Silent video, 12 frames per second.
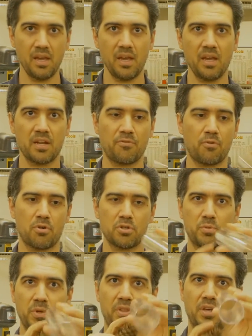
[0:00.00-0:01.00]
And of
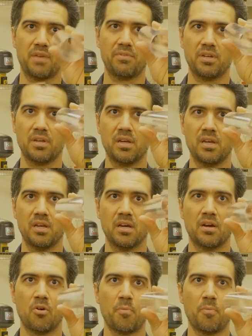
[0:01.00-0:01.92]
course, with having a uh,